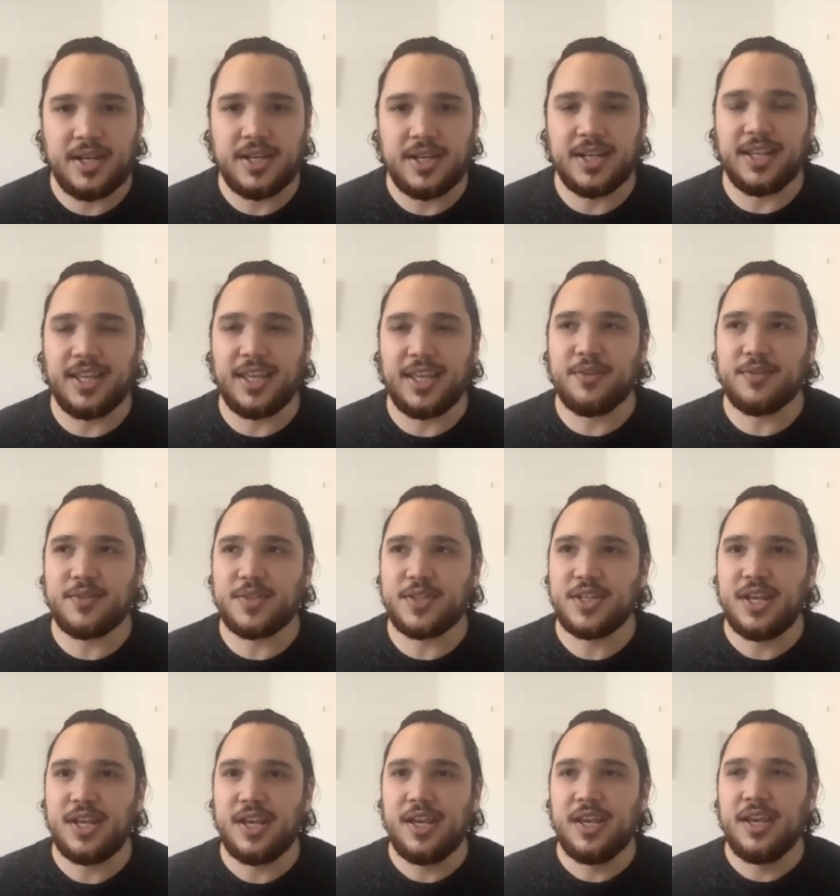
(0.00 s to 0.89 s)
It
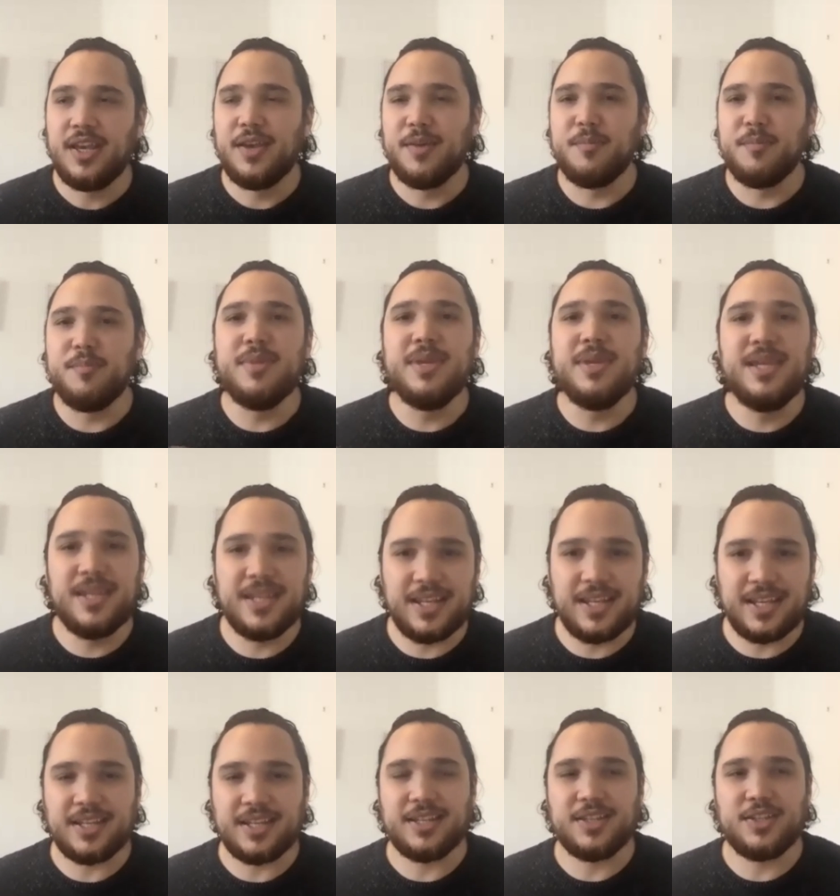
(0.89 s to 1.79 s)
gives
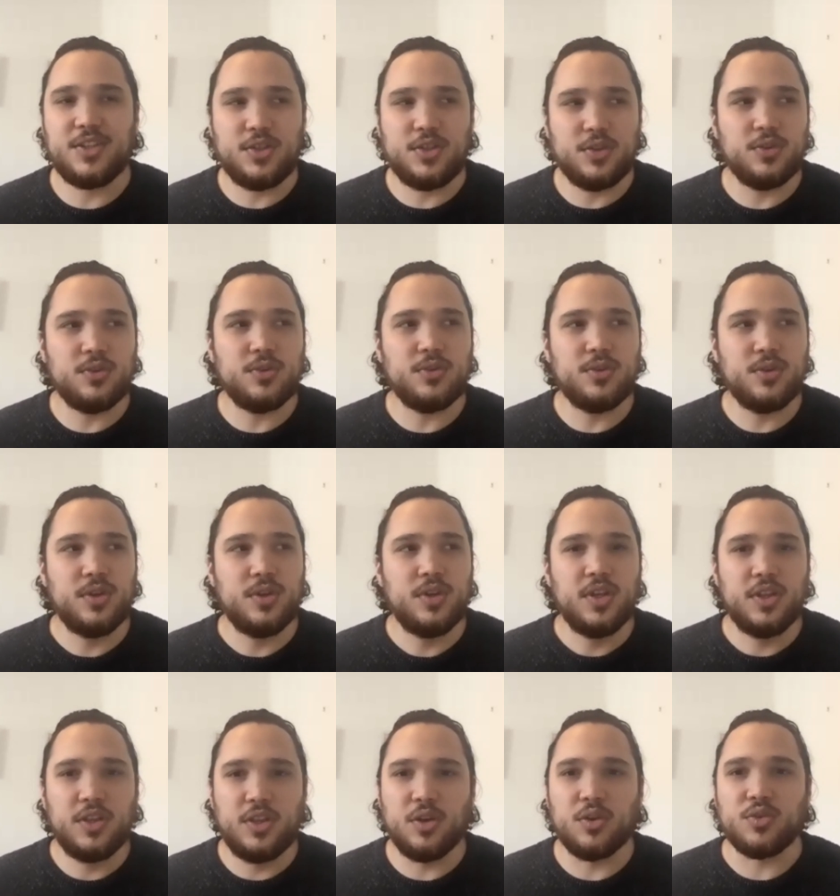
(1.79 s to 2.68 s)
meaning to
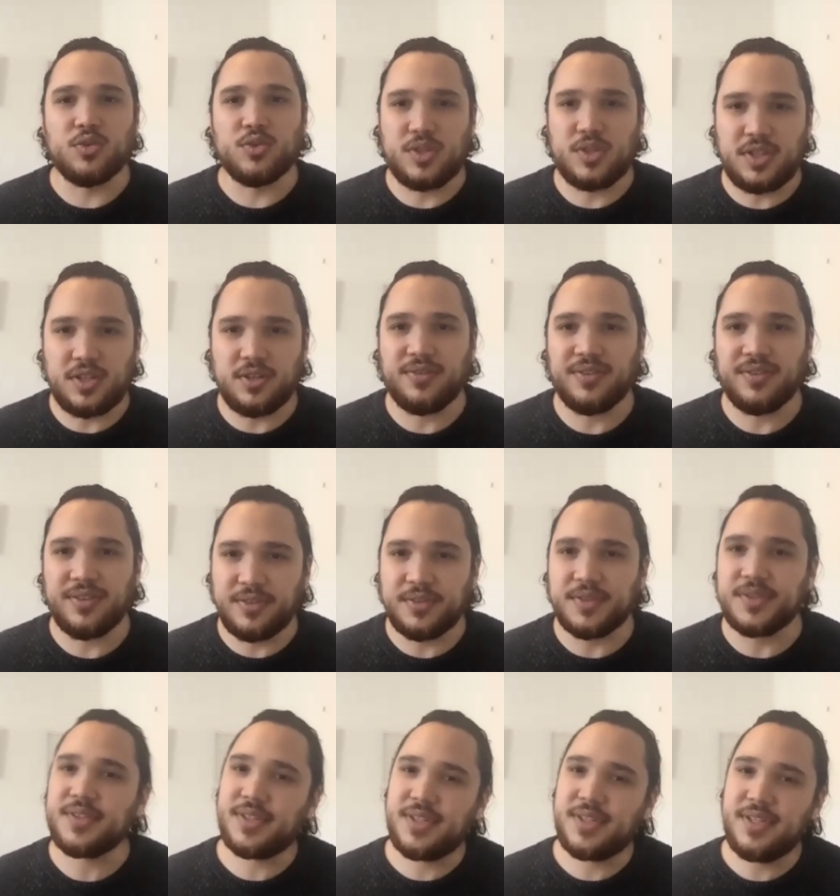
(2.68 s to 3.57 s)
those
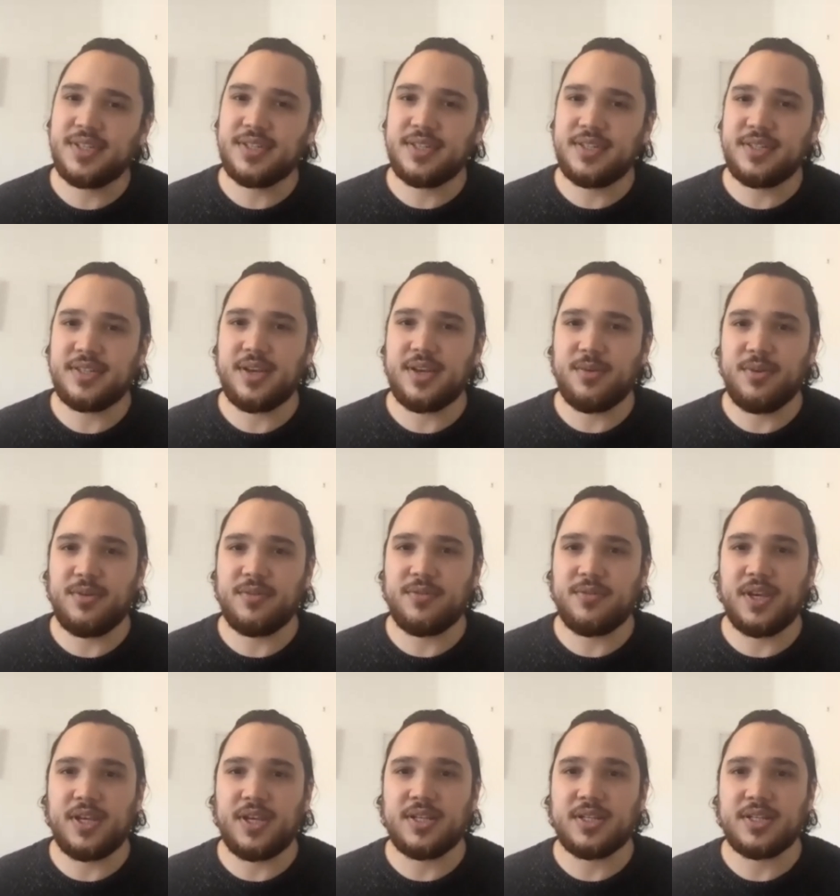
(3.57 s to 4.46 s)
difficult seasons that we
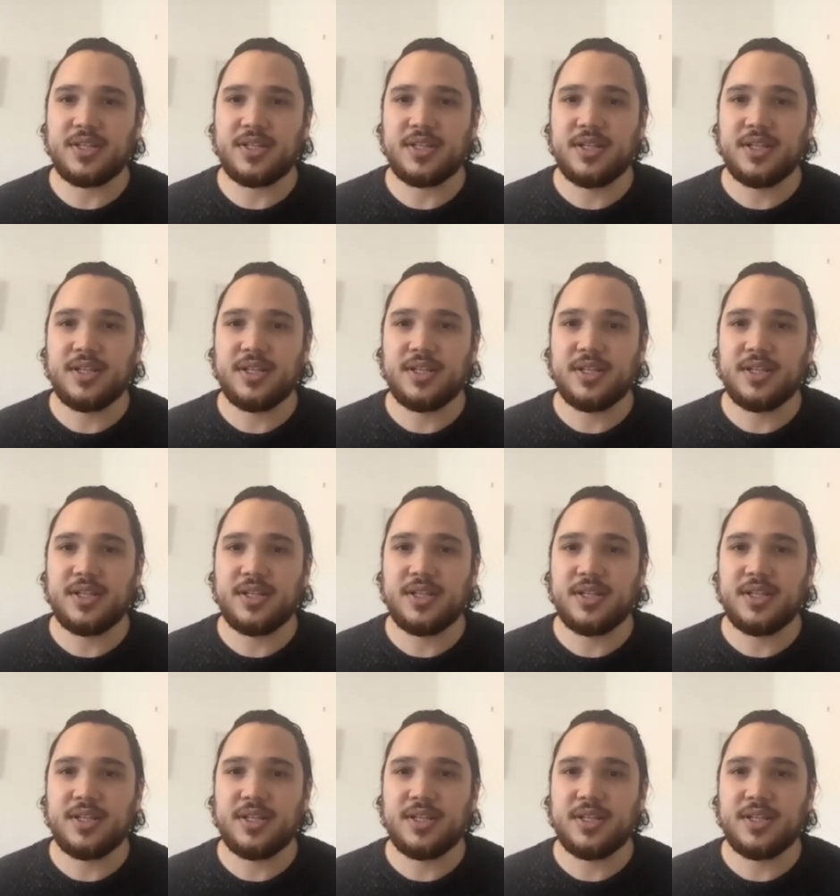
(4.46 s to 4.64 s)
face